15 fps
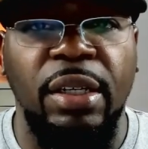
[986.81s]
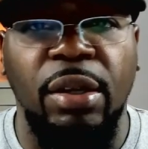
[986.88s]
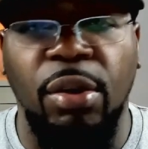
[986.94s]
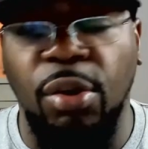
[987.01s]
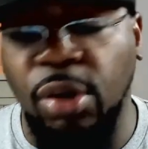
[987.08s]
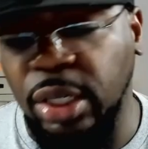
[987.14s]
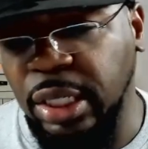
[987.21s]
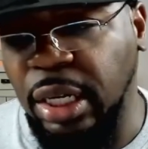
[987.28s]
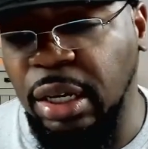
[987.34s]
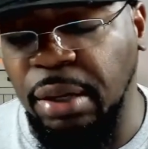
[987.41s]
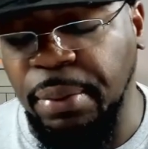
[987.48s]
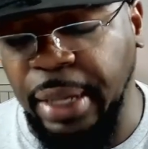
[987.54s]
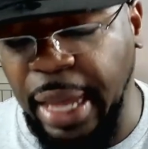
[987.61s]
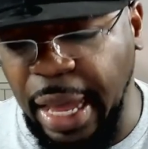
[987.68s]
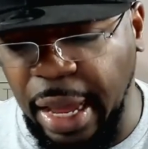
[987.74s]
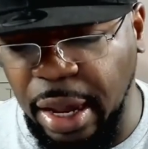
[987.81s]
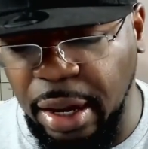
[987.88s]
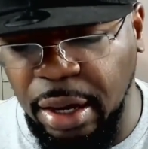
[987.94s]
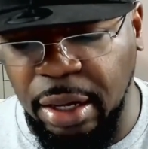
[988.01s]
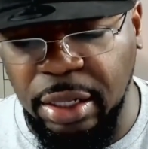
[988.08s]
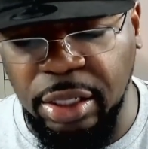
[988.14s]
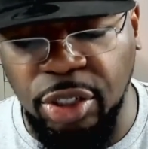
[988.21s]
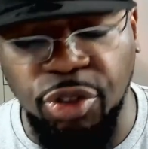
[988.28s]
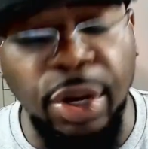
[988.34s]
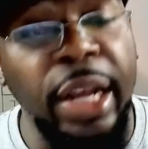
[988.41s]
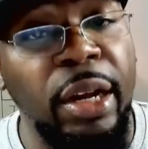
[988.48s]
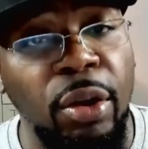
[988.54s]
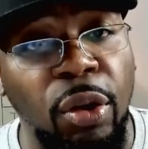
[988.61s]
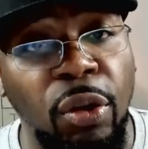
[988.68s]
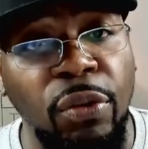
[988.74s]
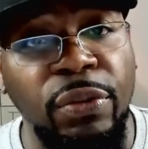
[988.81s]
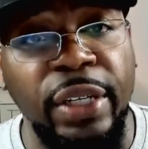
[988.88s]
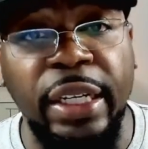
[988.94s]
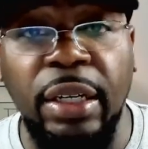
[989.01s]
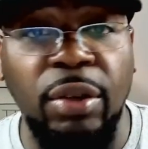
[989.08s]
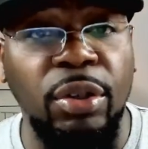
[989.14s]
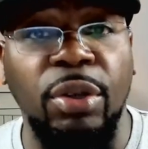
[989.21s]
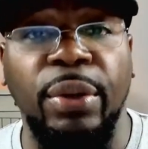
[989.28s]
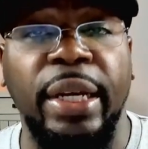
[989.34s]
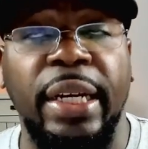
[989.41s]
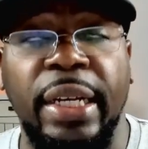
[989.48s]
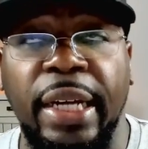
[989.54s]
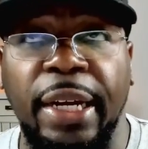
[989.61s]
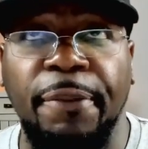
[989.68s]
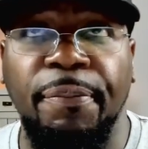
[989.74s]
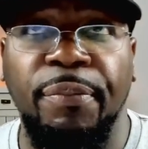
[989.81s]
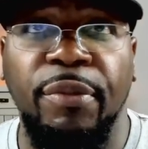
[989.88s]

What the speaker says: or the guy Draco. He don't know where he at.